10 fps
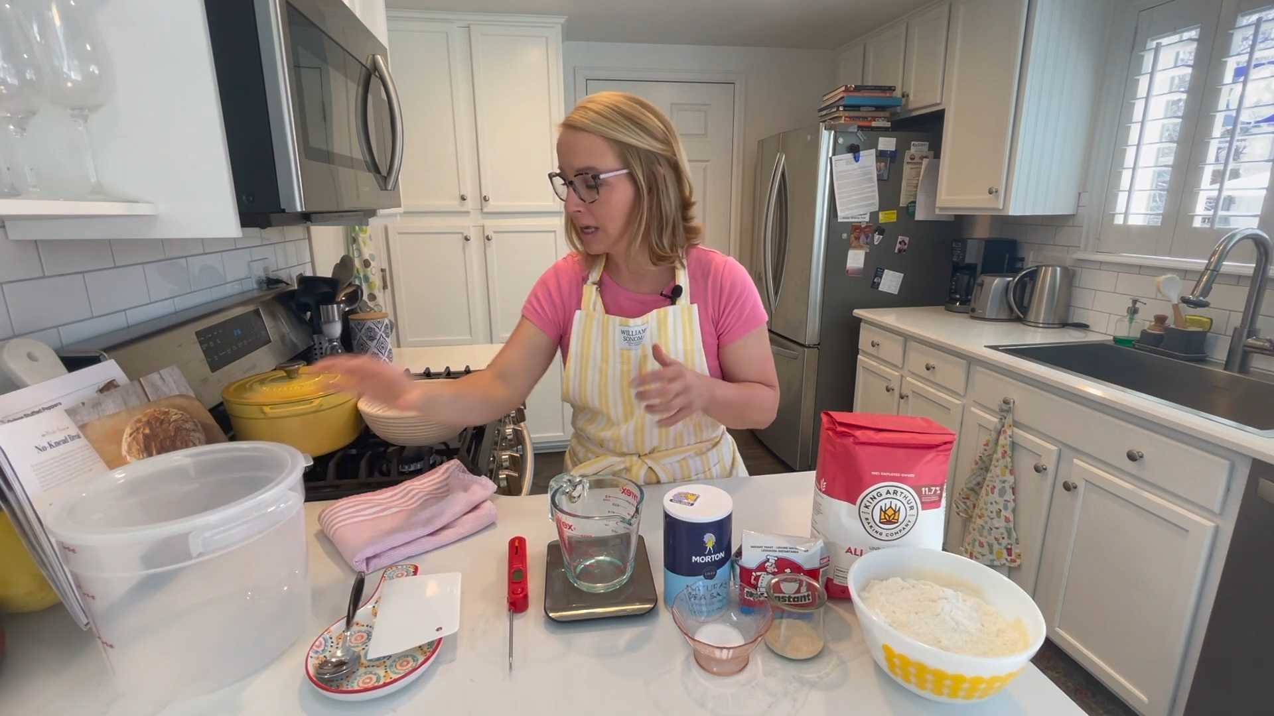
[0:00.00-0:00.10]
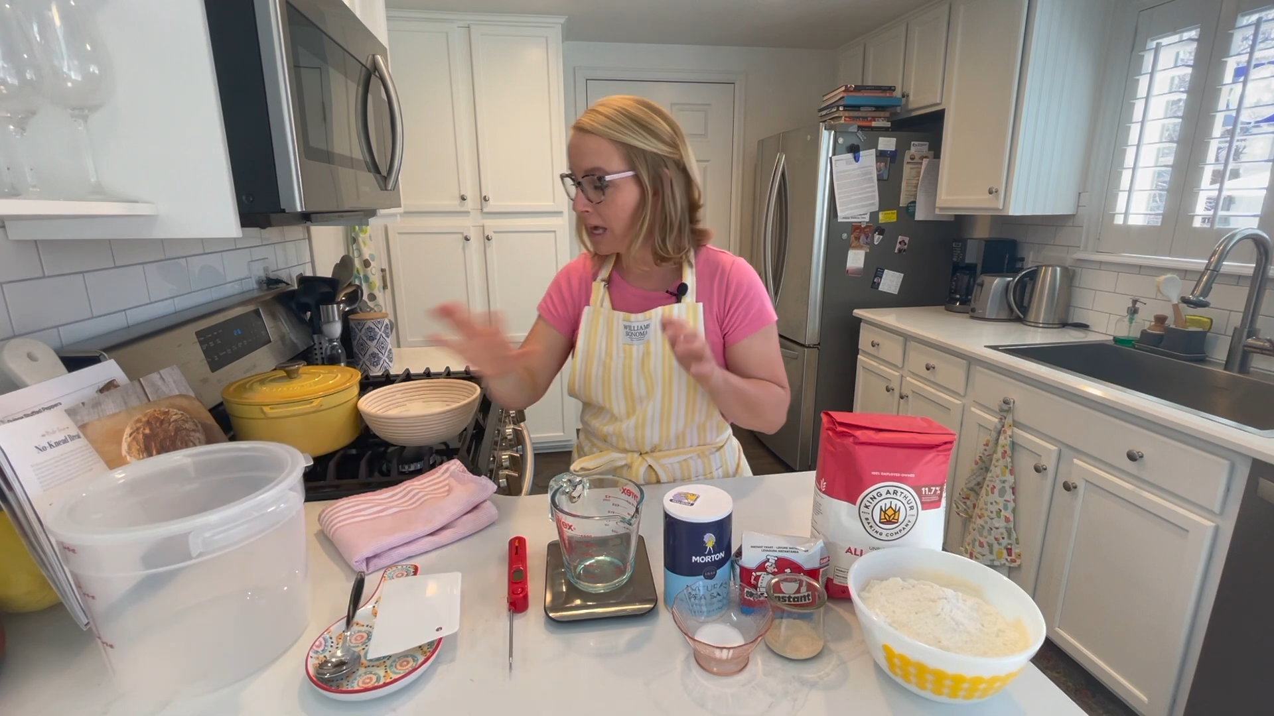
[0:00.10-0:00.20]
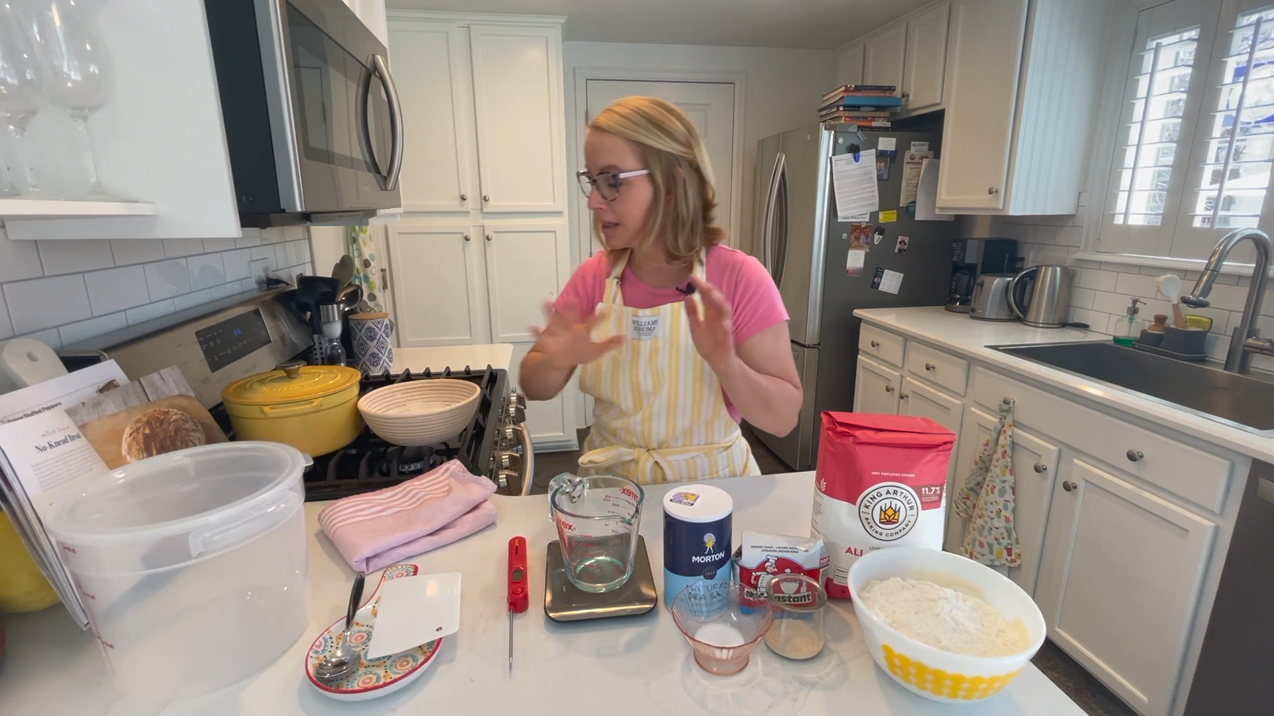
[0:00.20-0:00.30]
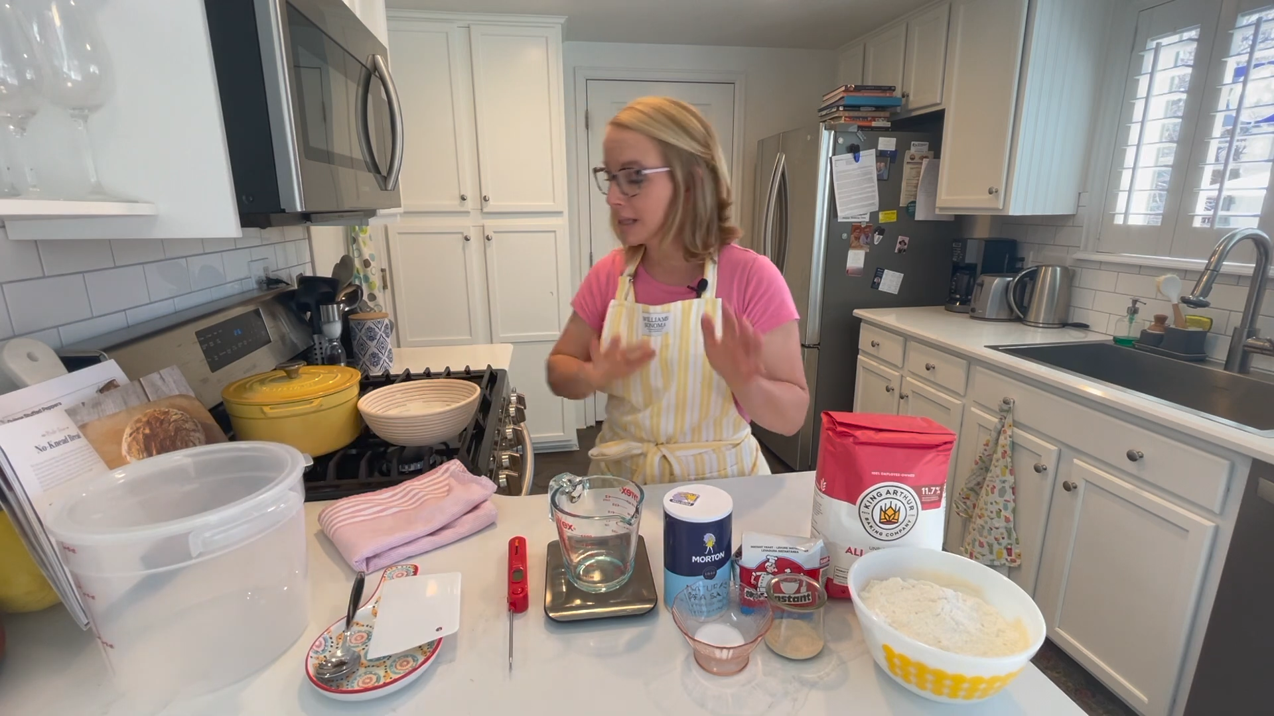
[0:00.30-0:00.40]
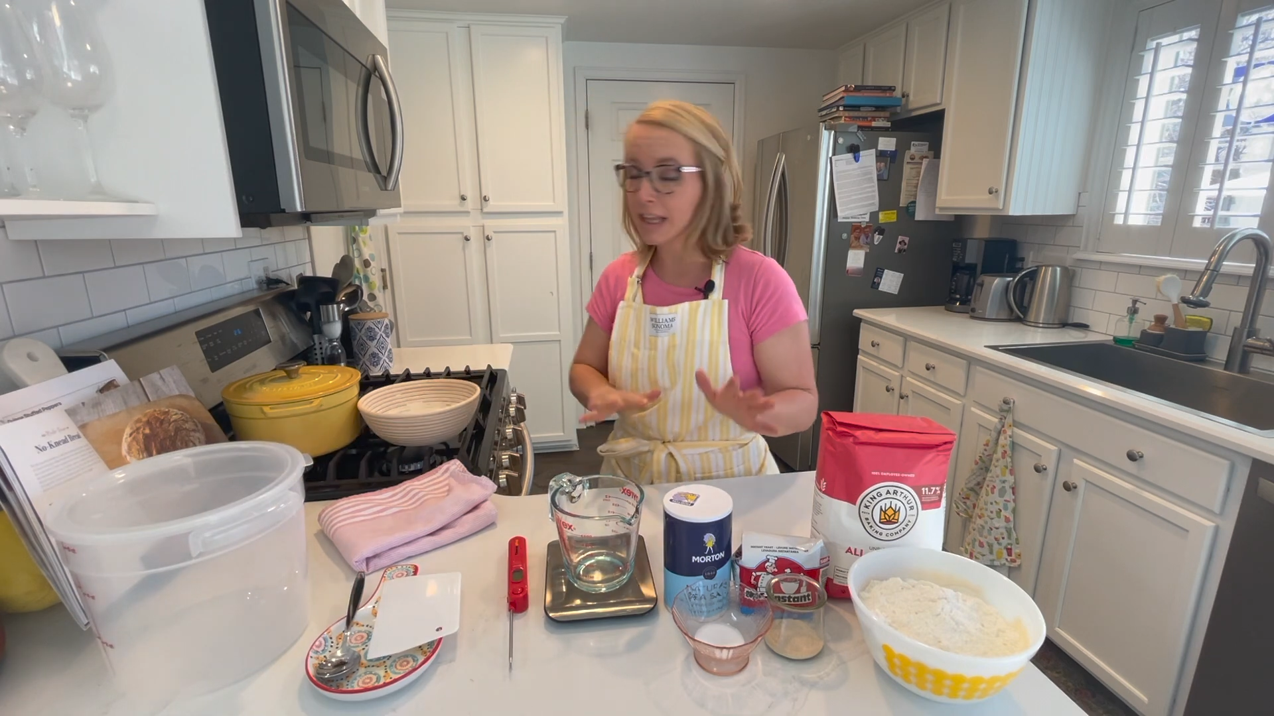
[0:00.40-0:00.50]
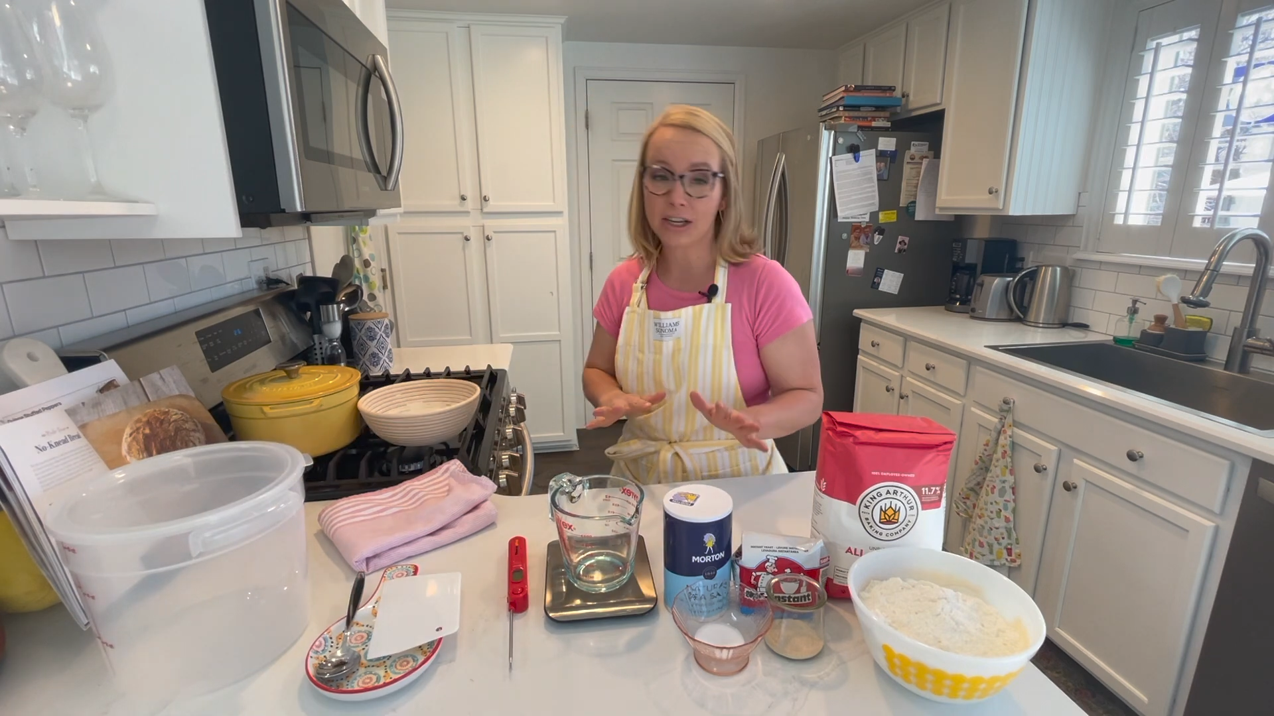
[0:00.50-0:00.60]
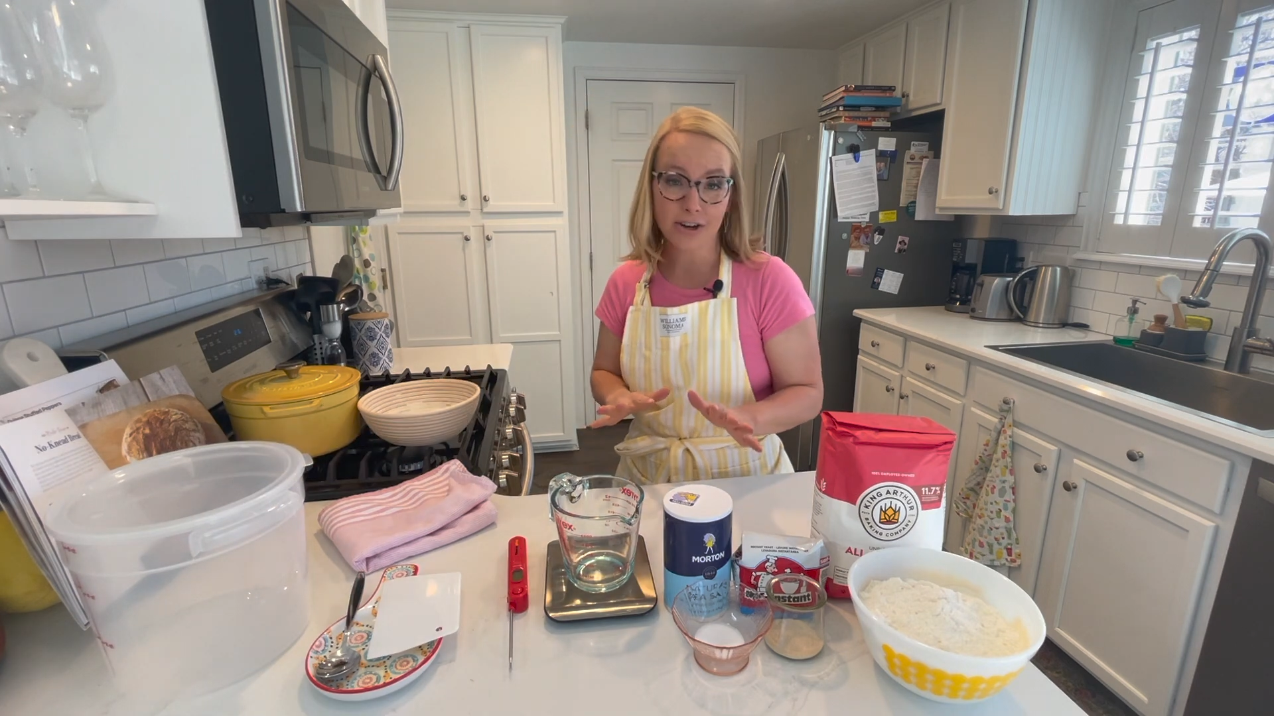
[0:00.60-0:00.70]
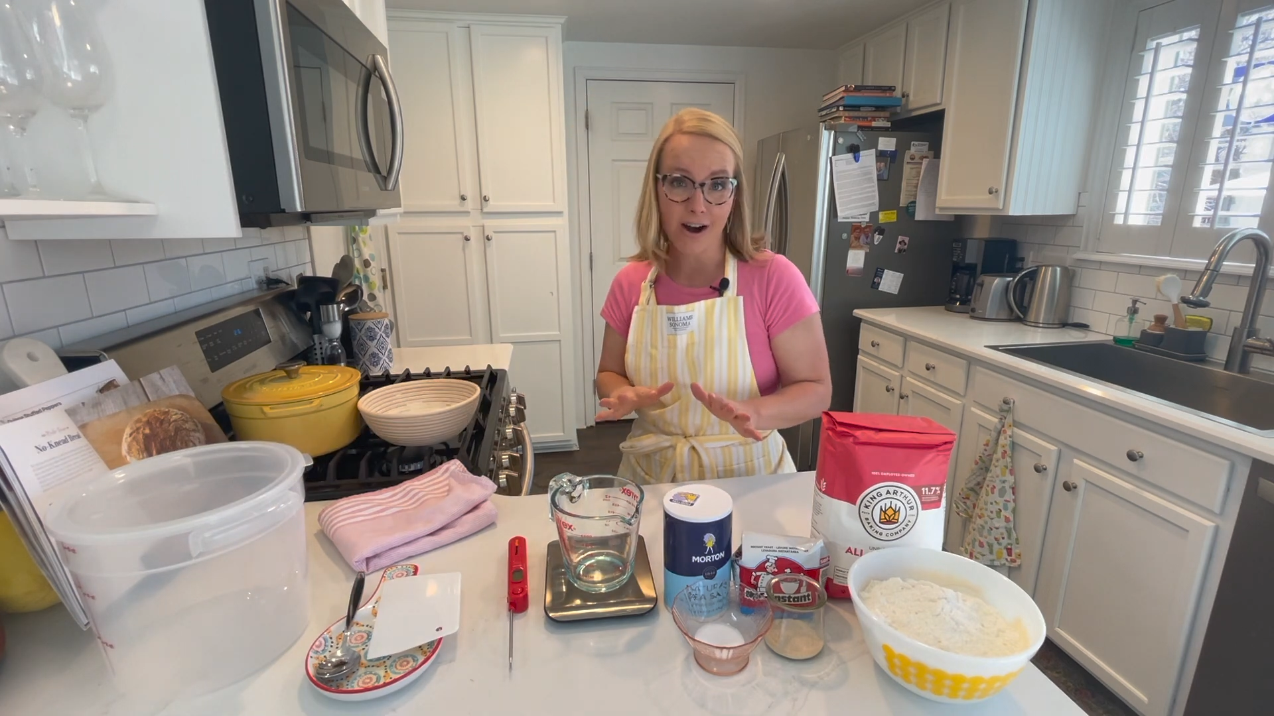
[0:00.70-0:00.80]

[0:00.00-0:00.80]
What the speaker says: Then later